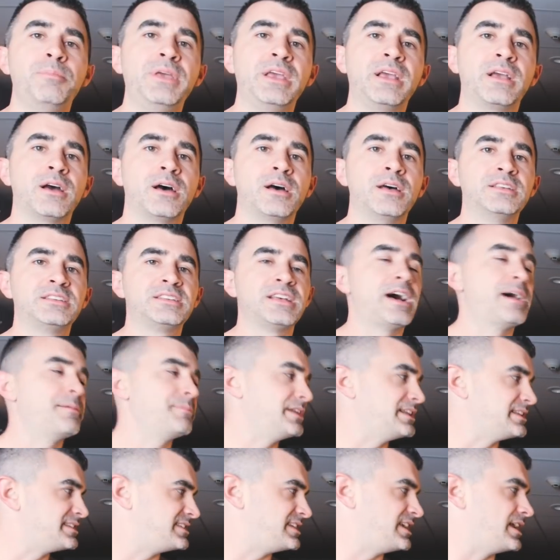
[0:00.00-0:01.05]
because I'm
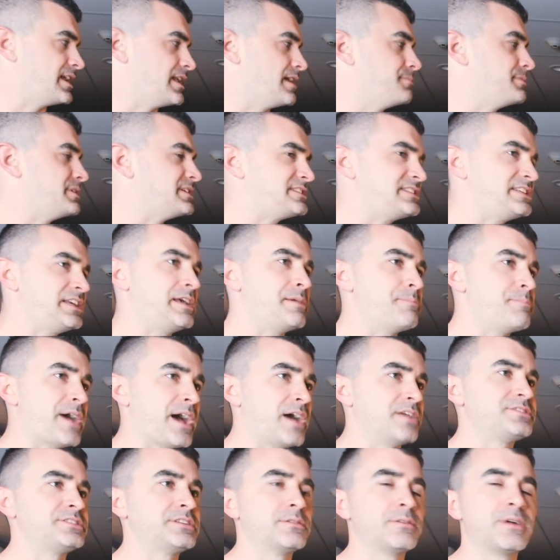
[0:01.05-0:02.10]
going to see it. I'm going to see it
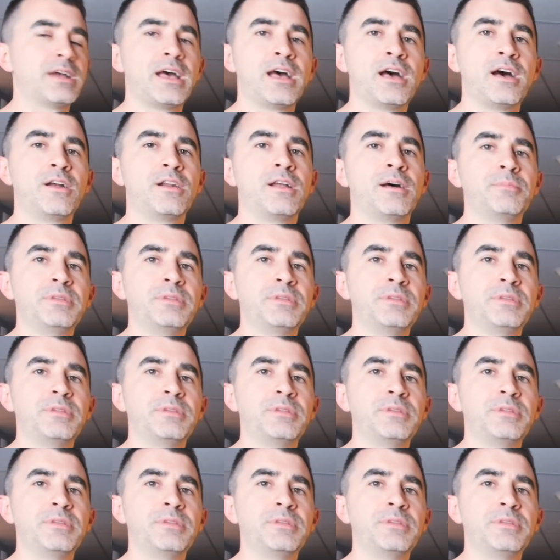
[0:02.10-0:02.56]
bouncing around.